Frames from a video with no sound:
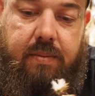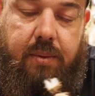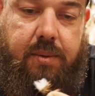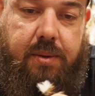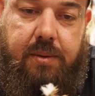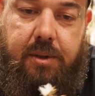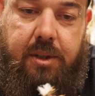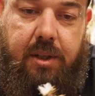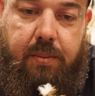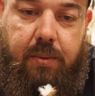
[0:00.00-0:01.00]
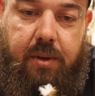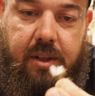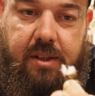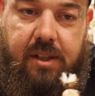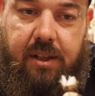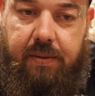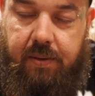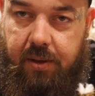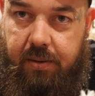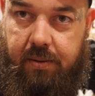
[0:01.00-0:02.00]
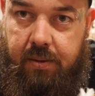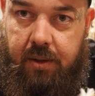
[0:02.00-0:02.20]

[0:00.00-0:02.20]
all sorts of shitty water and stay afloat,